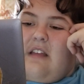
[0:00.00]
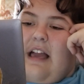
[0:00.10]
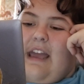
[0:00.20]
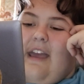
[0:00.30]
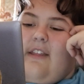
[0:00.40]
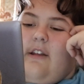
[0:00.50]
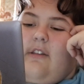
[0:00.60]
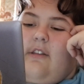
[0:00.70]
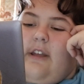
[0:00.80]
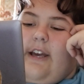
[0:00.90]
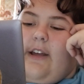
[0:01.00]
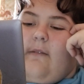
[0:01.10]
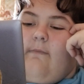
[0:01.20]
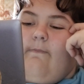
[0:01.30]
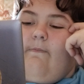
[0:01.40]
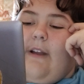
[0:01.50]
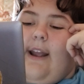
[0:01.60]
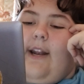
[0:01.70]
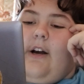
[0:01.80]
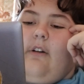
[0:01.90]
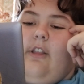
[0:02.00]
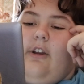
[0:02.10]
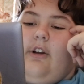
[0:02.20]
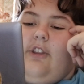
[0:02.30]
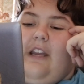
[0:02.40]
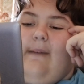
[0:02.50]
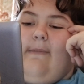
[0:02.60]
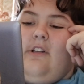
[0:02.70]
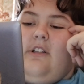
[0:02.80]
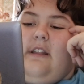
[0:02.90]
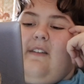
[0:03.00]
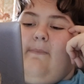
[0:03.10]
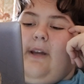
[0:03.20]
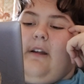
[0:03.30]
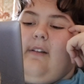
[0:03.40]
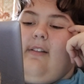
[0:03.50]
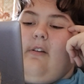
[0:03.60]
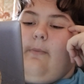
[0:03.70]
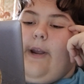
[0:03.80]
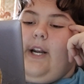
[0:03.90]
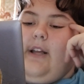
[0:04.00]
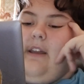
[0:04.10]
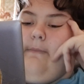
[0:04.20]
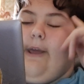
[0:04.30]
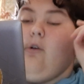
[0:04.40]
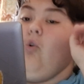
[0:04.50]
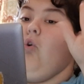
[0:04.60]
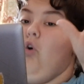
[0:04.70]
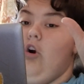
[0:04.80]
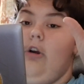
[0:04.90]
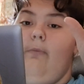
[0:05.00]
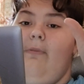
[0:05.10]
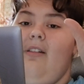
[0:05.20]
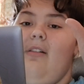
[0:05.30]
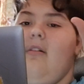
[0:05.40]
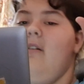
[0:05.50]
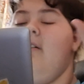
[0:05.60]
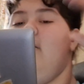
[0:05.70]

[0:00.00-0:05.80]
Okay, and then, I also don't think I mentioned this, but Serena can make orbs.